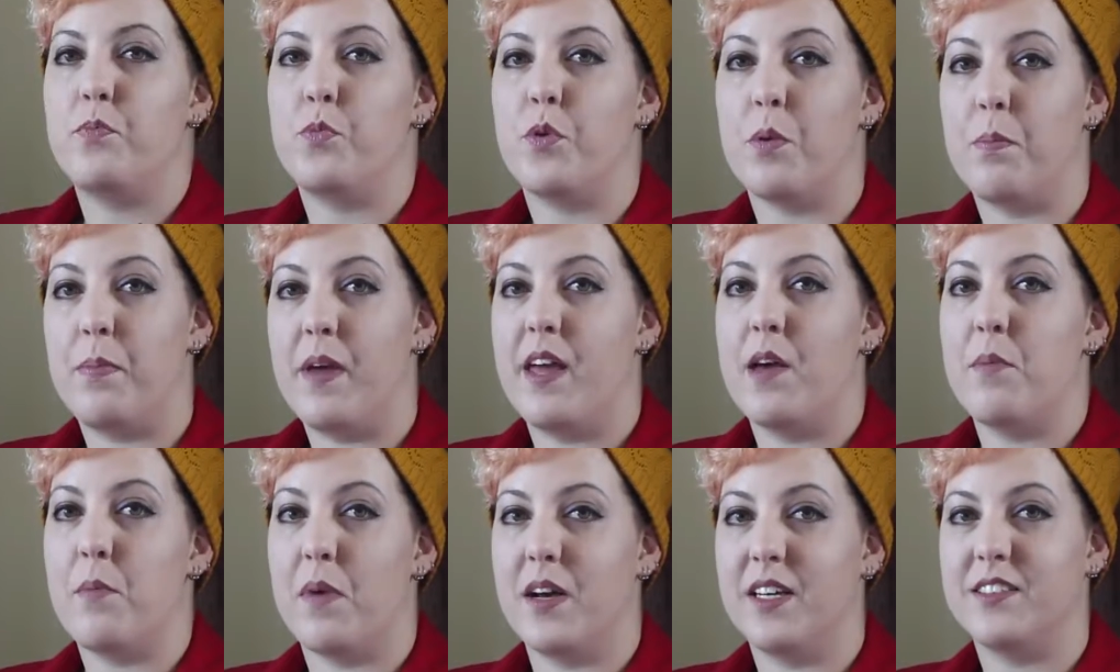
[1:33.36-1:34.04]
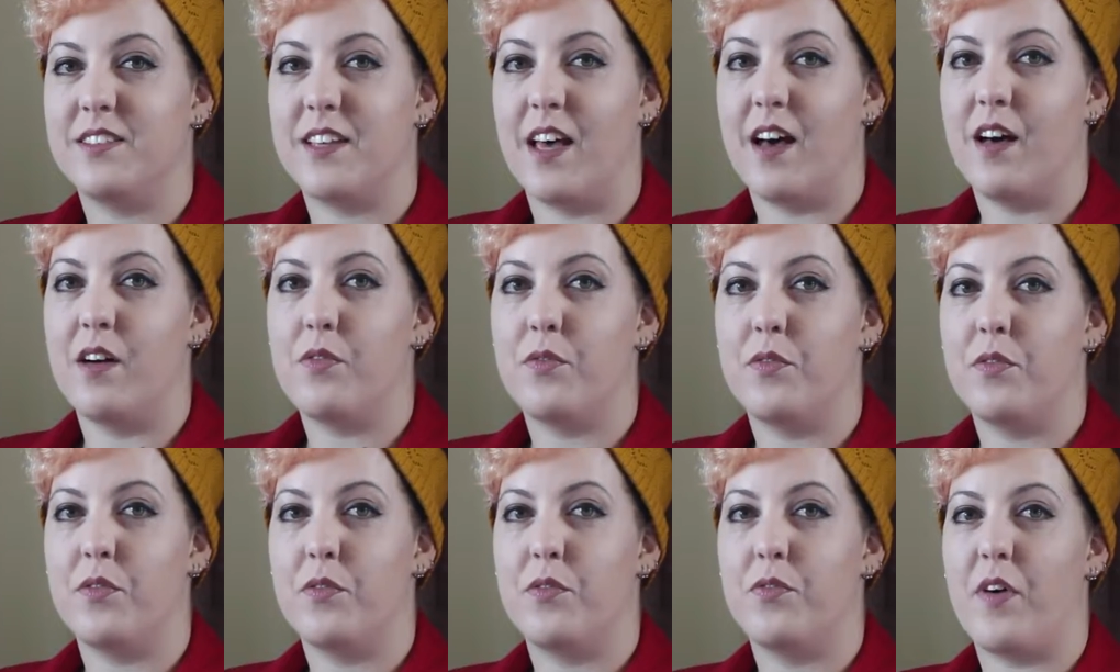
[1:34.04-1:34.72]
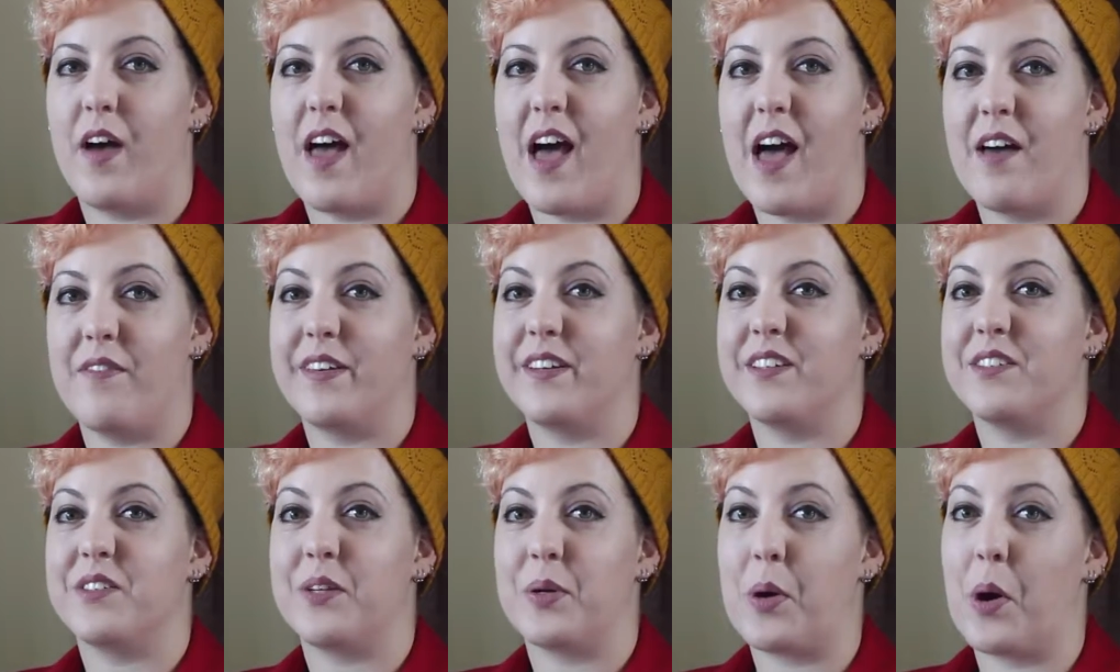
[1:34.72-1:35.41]
to prepare myself for
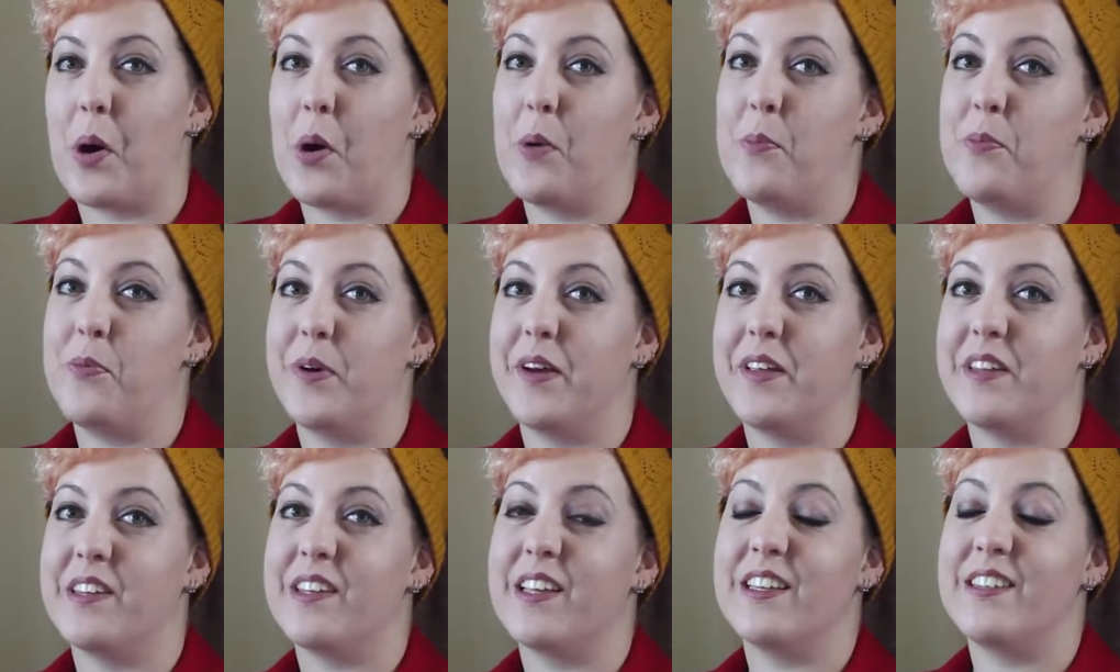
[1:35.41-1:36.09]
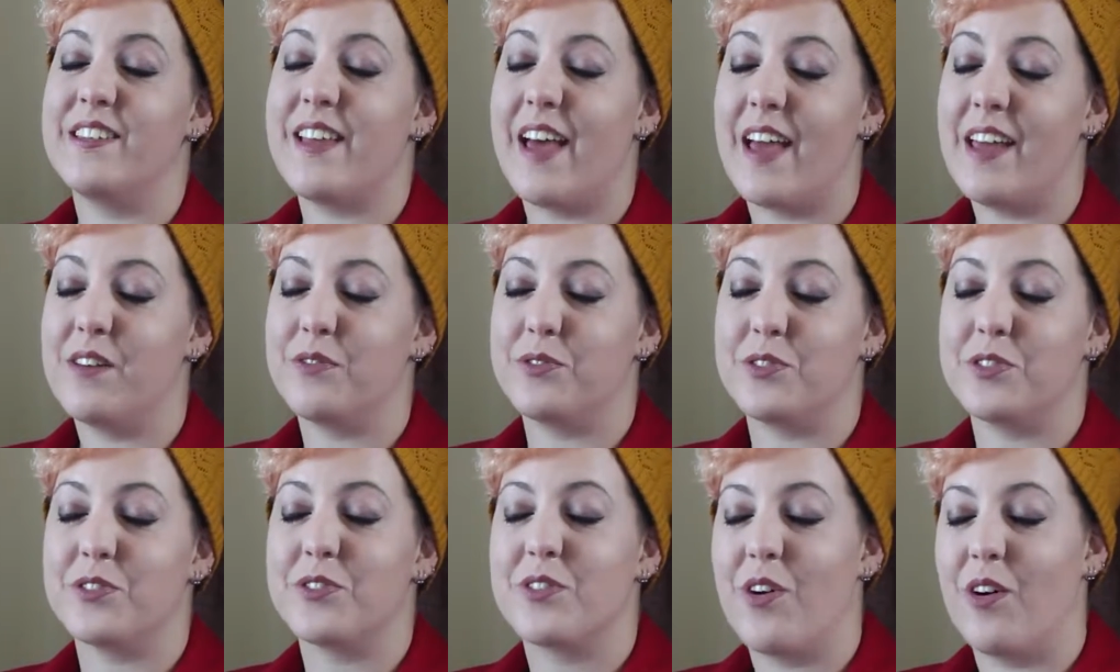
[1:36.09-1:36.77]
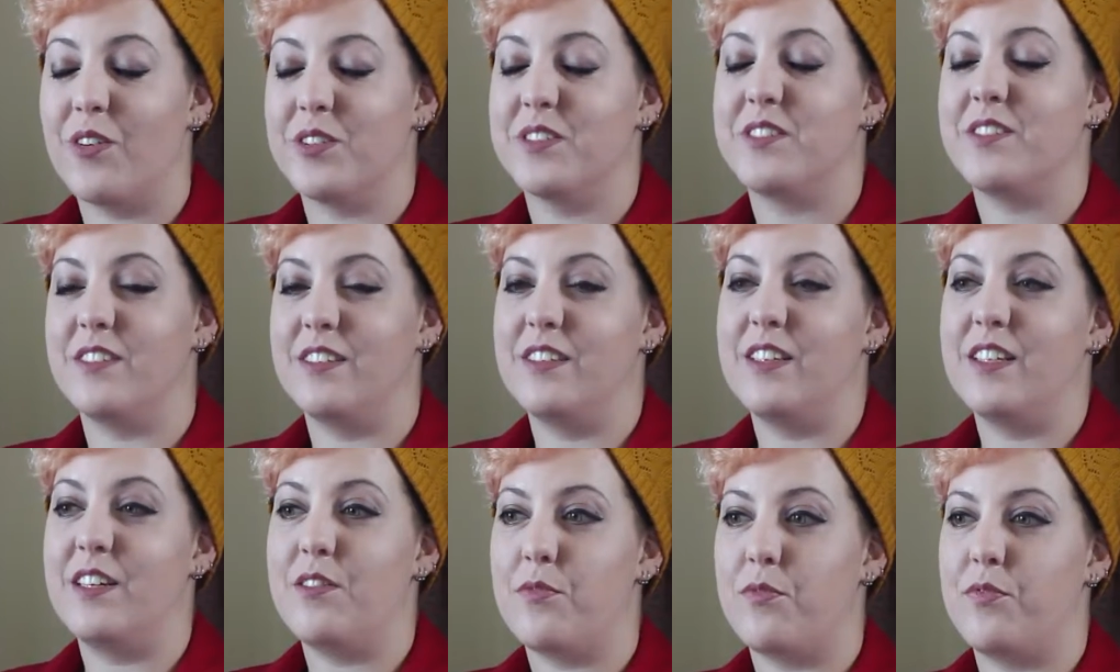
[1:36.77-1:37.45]
having to cope with a day of just
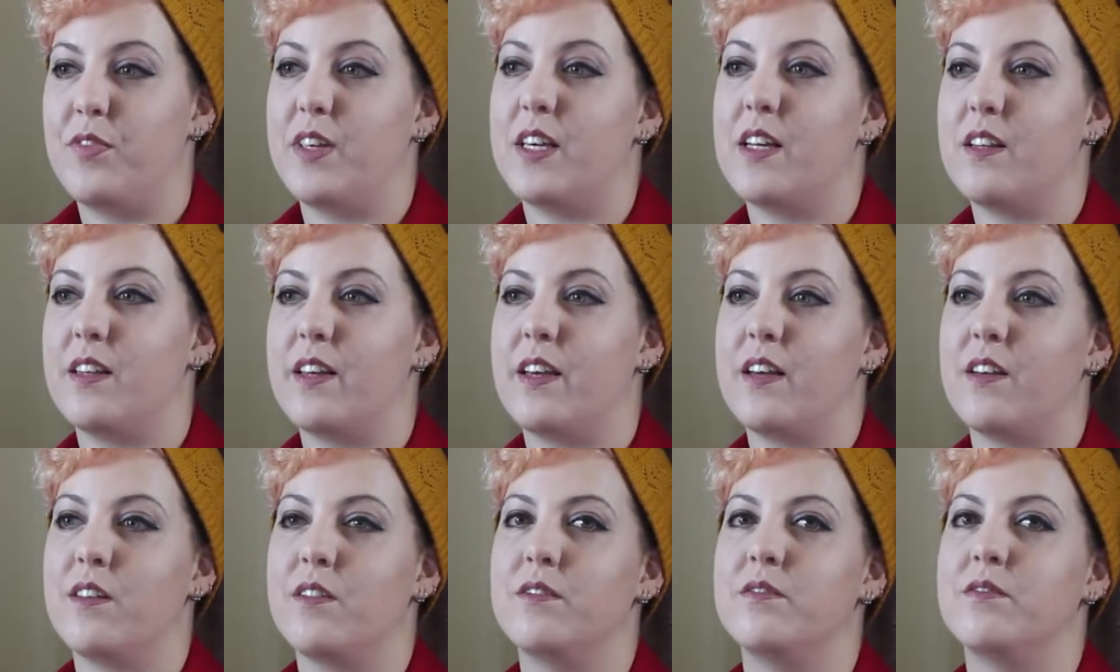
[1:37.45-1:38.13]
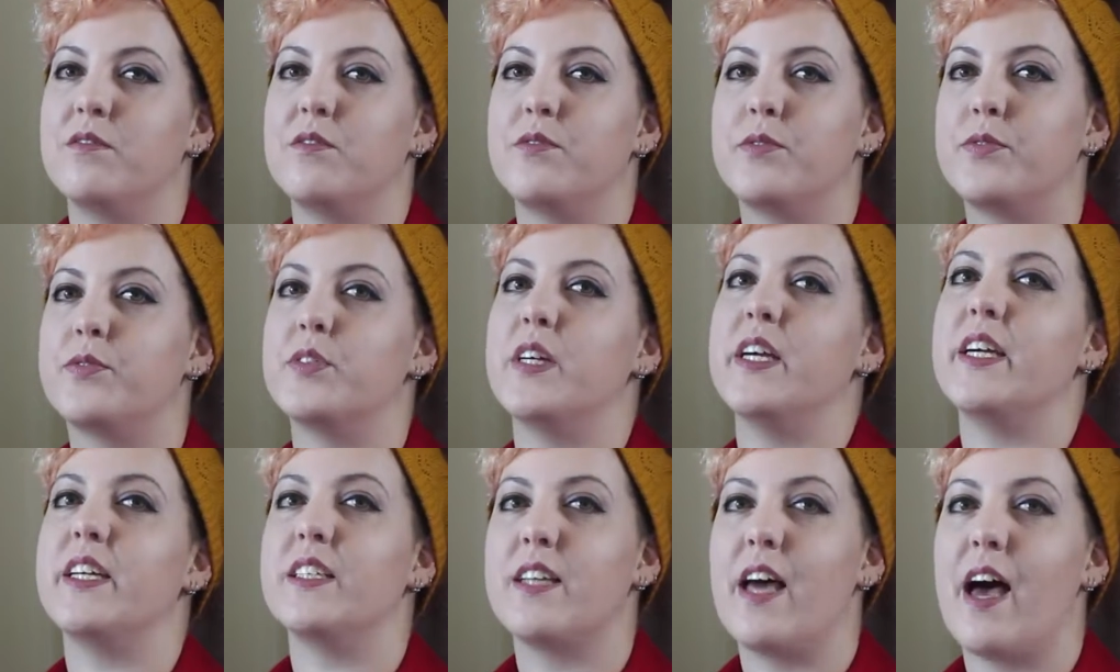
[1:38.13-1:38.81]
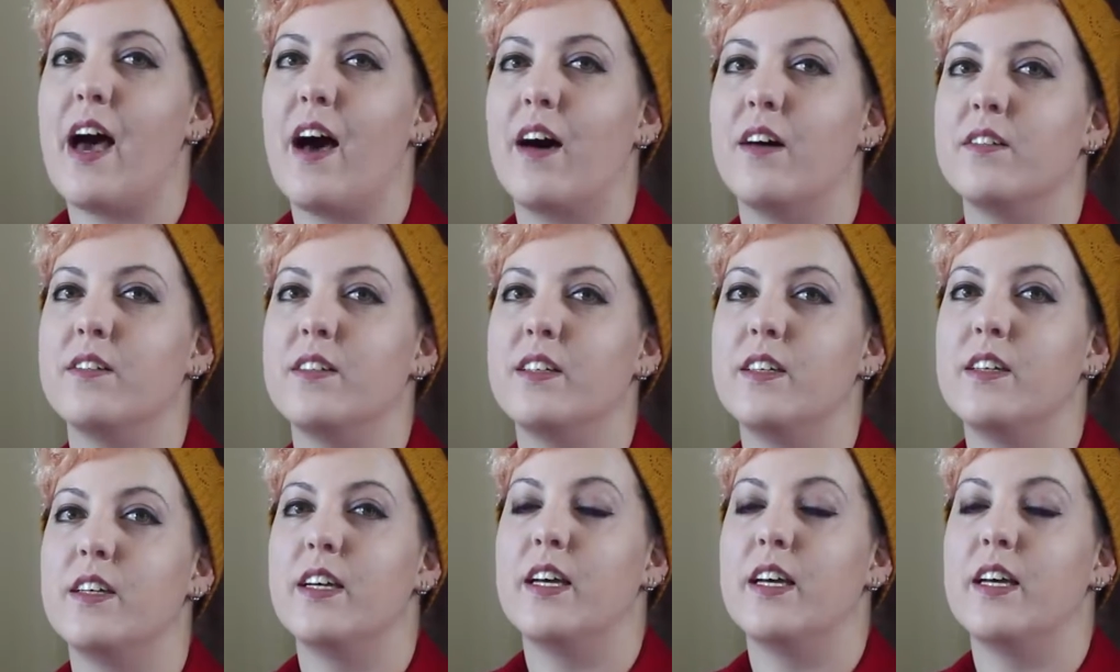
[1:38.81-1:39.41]
constantly feeling freaked out.